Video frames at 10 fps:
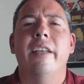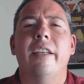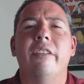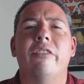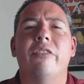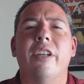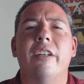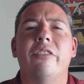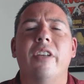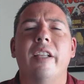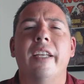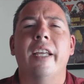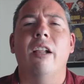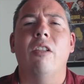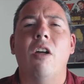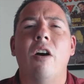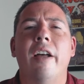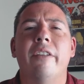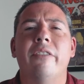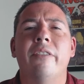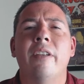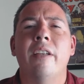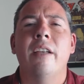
is stuck selling at a loss